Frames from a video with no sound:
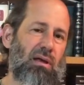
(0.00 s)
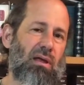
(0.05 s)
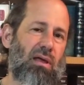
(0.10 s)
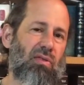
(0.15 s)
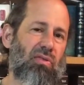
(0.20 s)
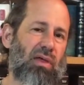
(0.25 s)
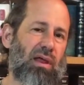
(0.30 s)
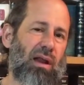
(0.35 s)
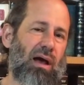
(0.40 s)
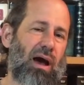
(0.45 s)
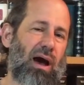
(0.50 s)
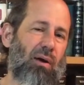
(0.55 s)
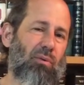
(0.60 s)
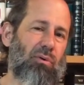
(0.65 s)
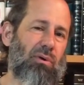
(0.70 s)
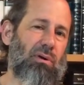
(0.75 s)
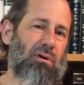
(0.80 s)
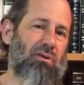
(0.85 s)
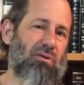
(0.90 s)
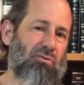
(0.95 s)
that
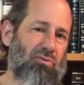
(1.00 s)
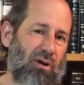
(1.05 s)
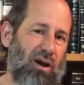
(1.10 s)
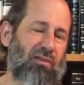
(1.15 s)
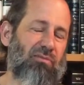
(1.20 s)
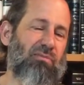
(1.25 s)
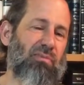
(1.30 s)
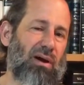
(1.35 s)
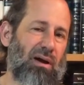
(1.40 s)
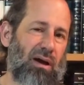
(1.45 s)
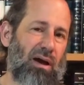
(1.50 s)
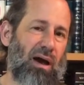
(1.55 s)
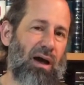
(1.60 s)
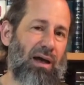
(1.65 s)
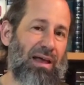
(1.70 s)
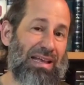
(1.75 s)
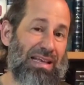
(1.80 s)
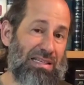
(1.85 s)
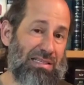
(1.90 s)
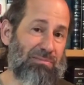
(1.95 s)
our Krav Maga
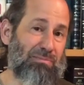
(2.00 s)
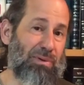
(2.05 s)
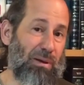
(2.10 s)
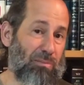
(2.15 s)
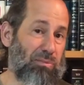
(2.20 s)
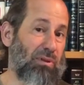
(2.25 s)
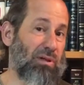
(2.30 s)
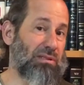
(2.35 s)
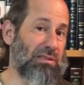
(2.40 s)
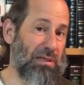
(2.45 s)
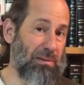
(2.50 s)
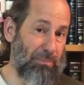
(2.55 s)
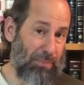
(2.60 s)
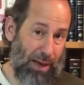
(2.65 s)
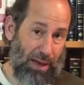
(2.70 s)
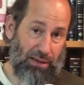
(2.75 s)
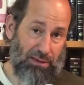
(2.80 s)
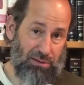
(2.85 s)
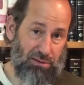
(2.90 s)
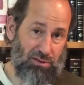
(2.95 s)
is biblically
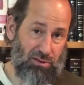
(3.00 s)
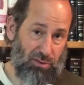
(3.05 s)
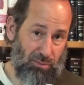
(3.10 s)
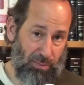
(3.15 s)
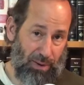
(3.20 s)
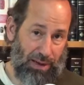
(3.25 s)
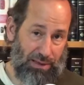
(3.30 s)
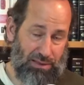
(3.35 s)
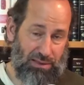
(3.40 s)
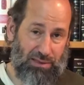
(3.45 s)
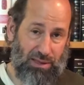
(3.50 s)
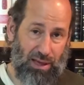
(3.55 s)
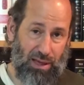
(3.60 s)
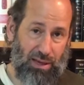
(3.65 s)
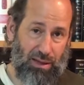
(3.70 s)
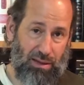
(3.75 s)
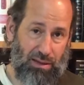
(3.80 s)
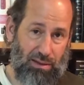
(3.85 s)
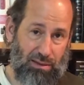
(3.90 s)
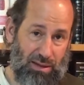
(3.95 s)
based, you might say.
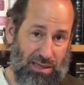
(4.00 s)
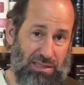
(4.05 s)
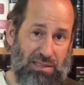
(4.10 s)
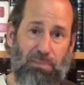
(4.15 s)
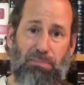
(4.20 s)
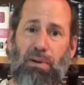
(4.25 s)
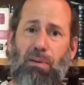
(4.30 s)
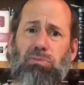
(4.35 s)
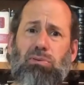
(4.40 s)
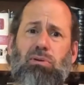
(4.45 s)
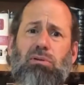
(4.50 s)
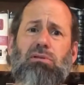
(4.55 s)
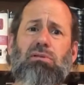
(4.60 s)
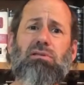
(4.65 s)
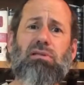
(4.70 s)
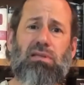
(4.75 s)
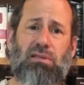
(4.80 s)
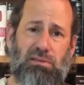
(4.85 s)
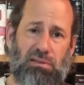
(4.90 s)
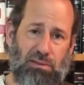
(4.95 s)
It's a biblical
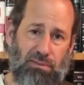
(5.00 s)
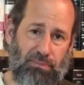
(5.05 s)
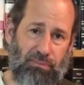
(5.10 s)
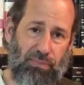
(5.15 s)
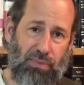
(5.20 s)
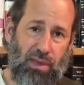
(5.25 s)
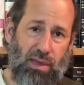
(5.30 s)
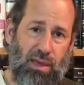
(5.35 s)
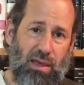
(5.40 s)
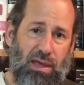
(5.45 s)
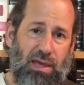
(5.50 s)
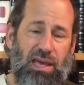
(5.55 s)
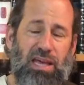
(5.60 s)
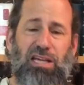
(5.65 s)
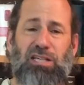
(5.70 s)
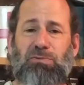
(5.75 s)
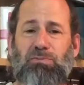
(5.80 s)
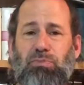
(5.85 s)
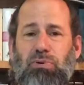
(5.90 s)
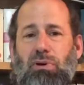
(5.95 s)
system.
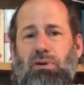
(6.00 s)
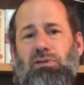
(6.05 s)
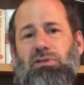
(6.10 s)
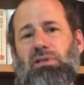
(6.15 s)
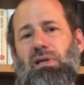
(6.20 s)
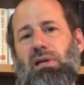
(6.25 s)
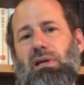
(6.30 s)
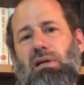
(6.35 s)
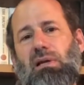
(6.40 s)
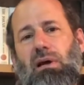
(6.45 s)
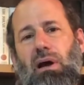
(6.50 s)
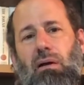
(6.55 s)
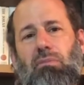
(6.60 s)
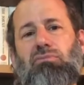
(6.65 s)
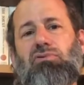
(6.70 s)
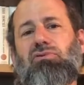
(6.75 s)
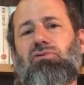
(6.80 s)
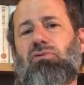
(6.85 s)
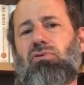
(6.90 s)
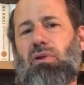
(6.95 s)
Each person
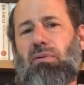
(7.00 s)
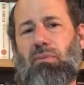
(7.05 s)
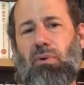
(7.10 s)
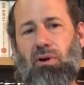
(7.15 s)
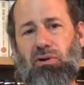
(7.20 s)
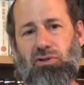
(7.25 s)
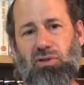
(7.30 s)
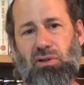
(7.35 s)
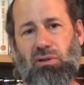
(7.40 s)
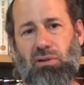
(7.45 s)
comes to the martial